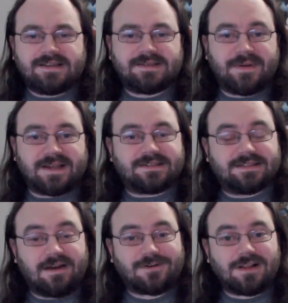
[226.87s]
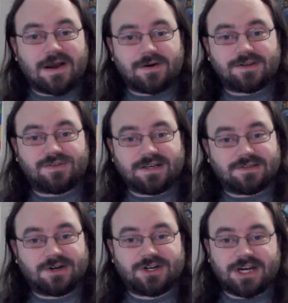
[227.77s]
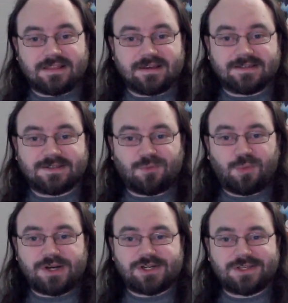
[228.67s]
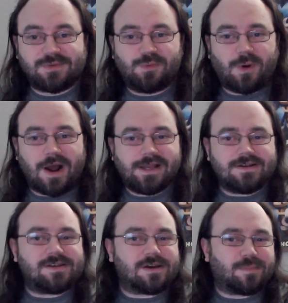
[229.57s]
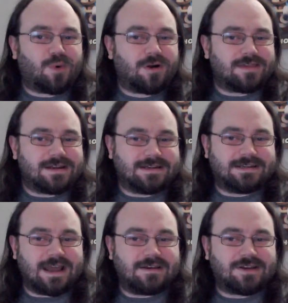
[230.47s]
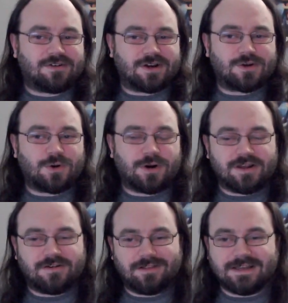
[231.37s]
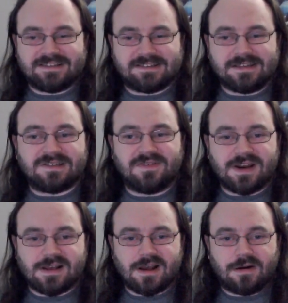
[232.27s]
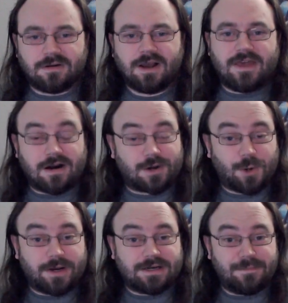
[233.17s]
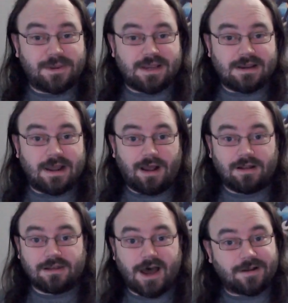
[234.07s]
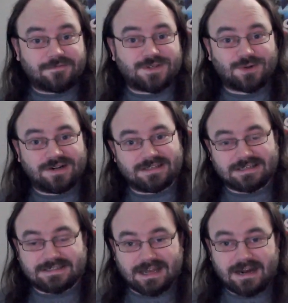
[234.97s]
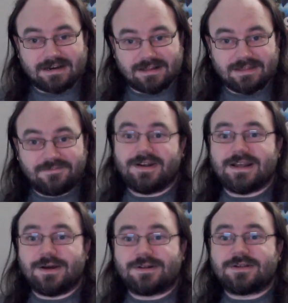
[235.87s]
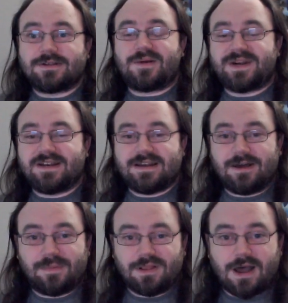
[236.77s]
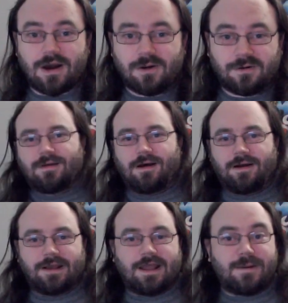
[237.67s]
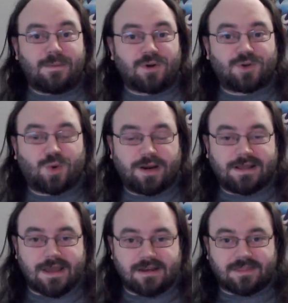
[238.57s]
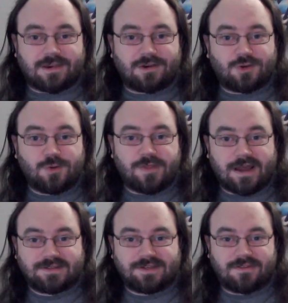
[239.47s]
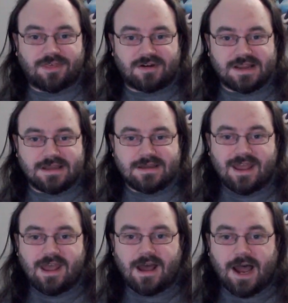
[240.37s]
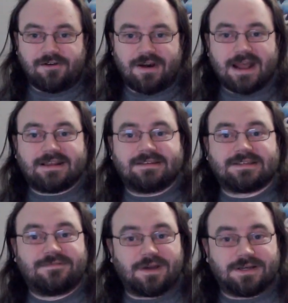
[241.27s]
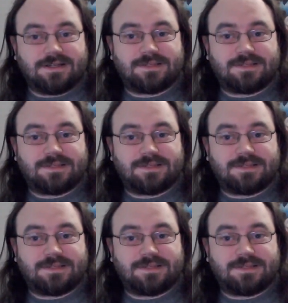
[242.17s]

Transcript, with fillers: I spent several hours researching this, which is why it took more than a day to record and release this video. There are going to be a lot of sources cited in the video description down below. On April 28th, 2003, Iraqi civilians